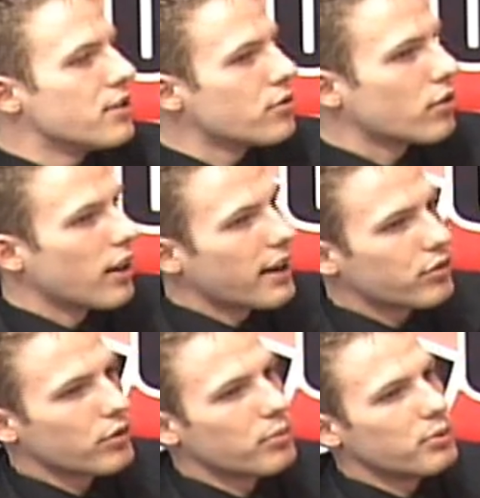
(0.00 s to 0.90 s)
in your
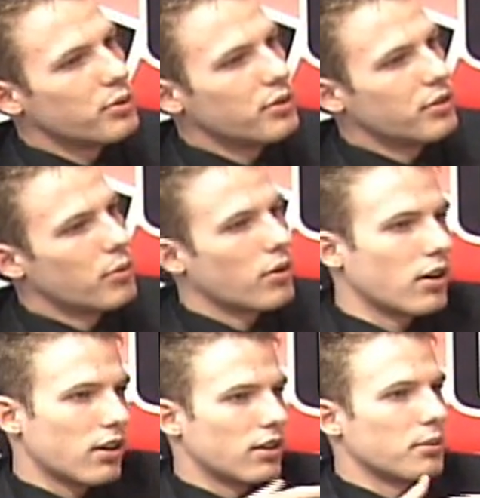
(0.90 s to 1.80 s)
classroom, you
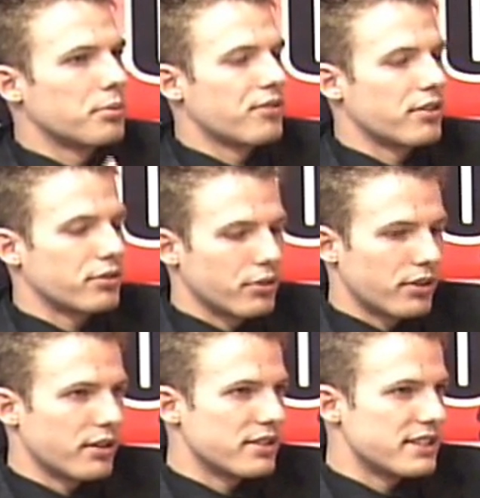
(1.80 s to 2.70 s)
are a professor,
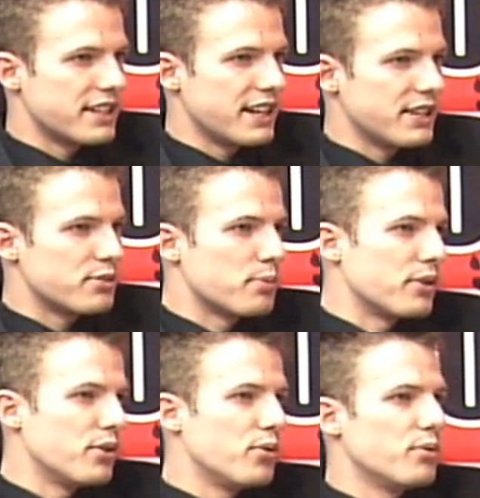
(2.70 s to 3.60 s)
you're there to teach, but